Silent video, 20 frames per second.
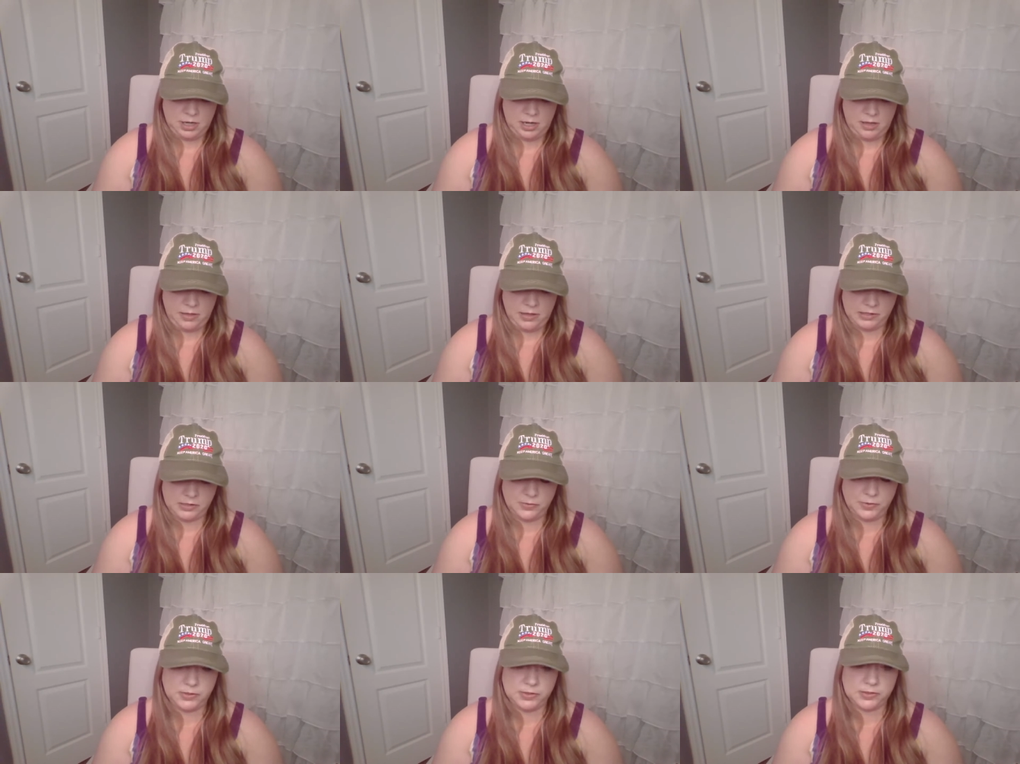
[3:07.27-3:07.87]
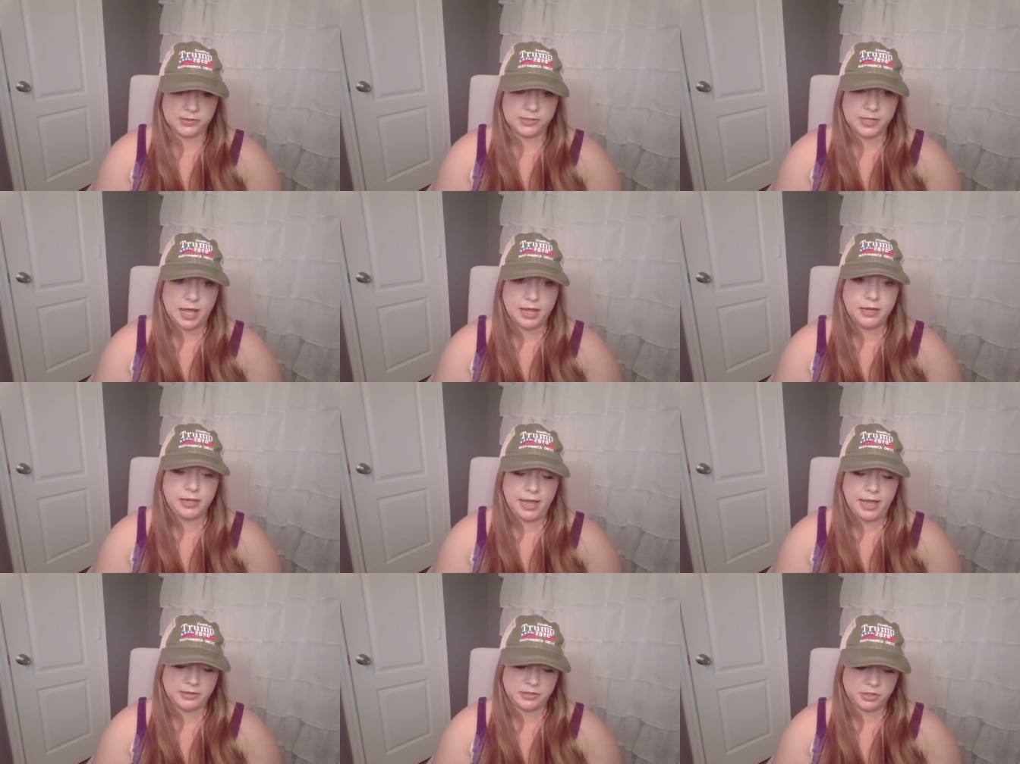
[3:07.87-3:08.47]
And this was
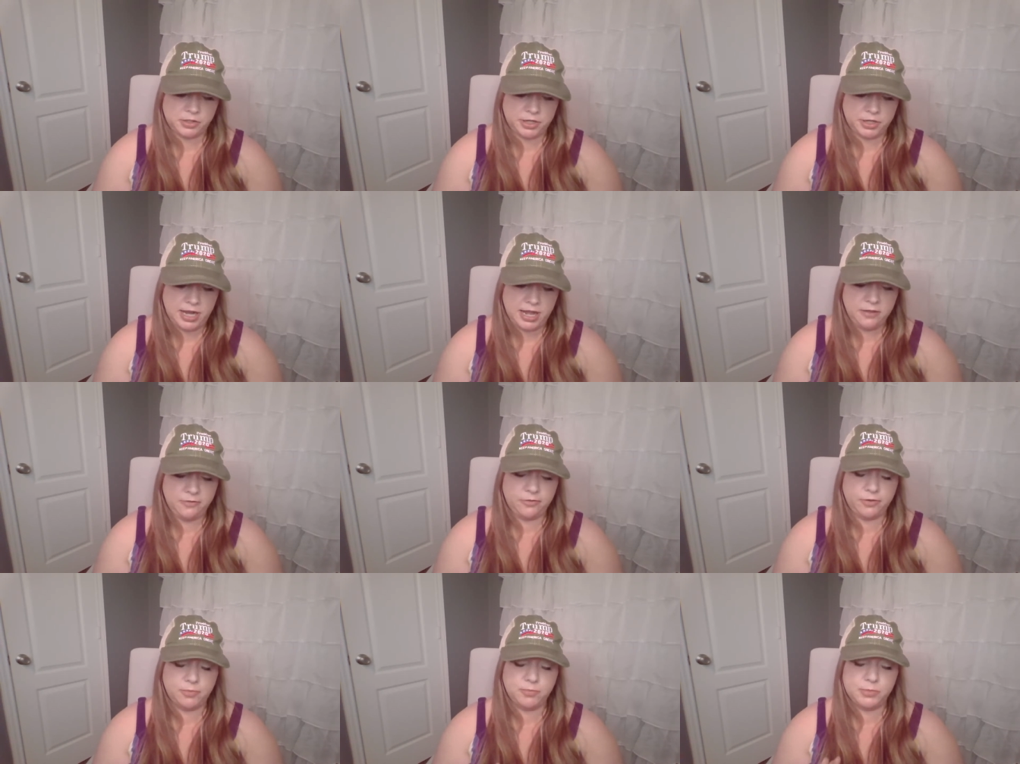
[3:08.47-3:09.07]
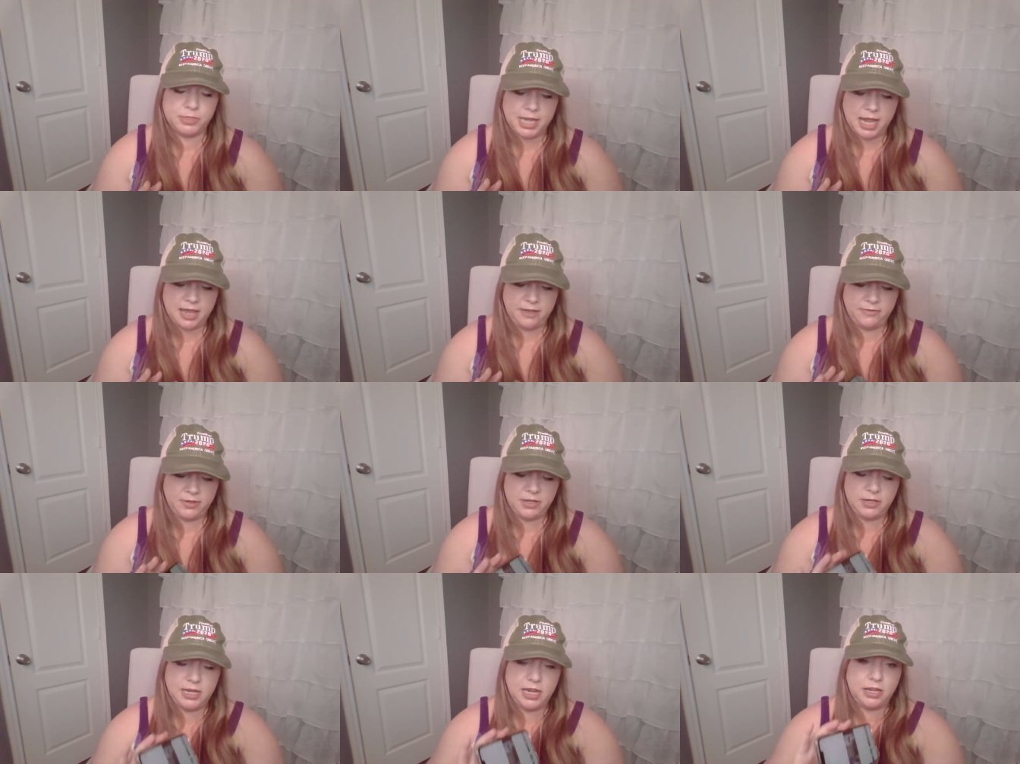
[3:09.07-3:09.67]
said yesterday from
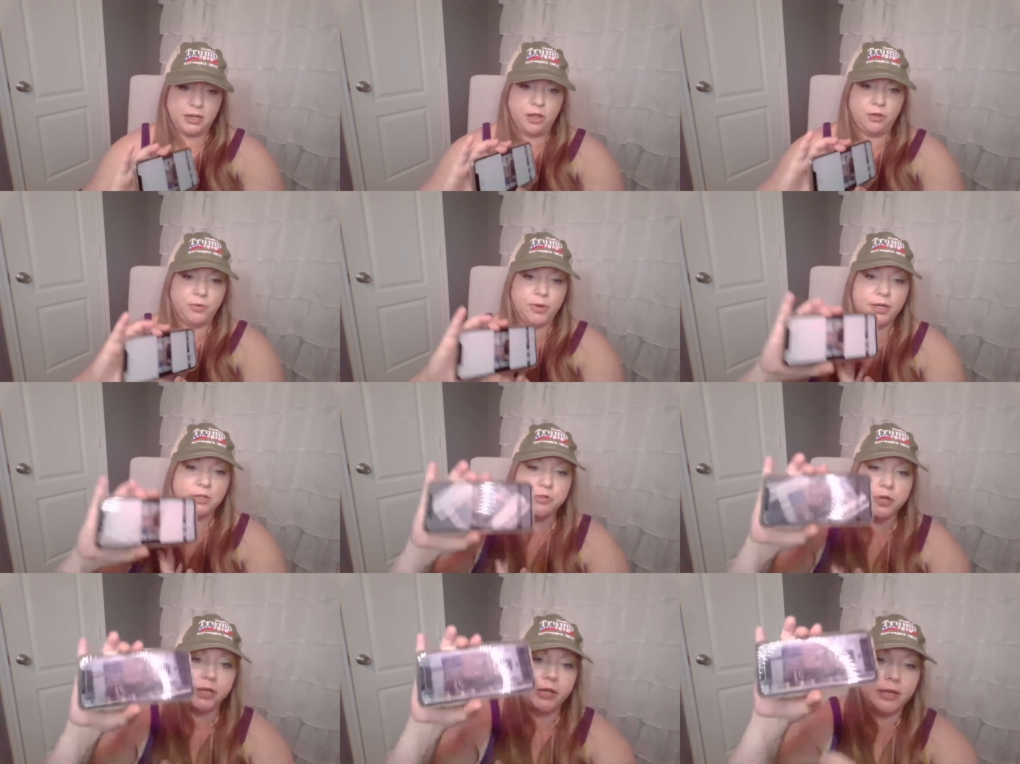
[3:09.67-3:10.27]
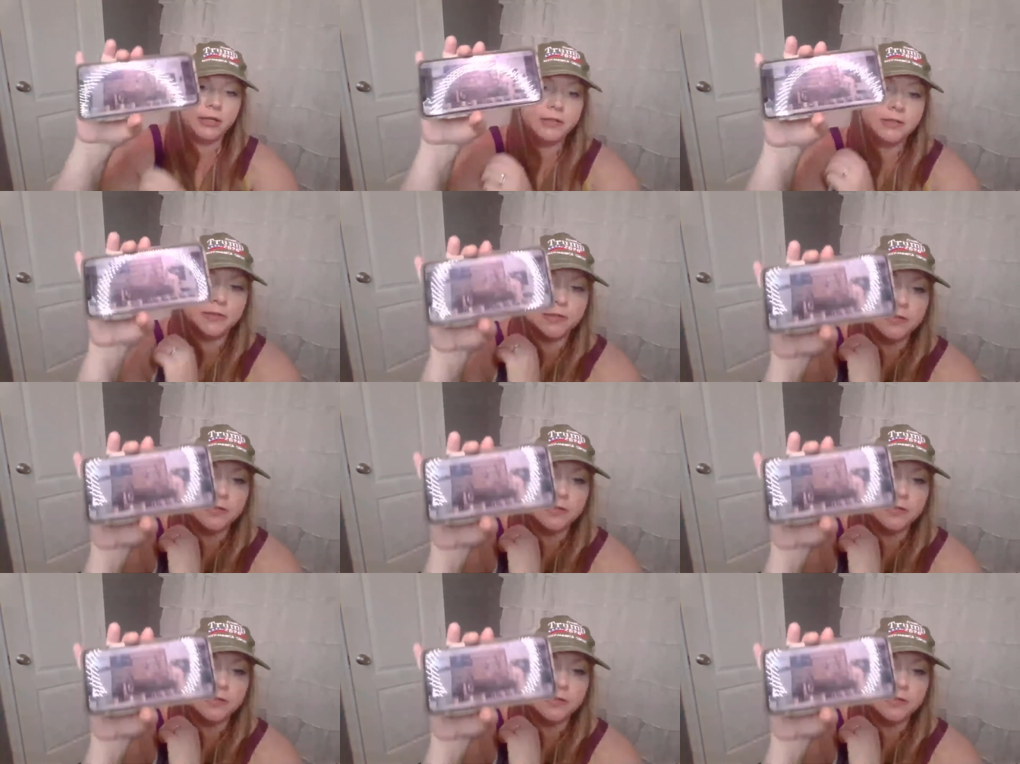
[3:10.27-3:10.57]
David Nino Rodriguez.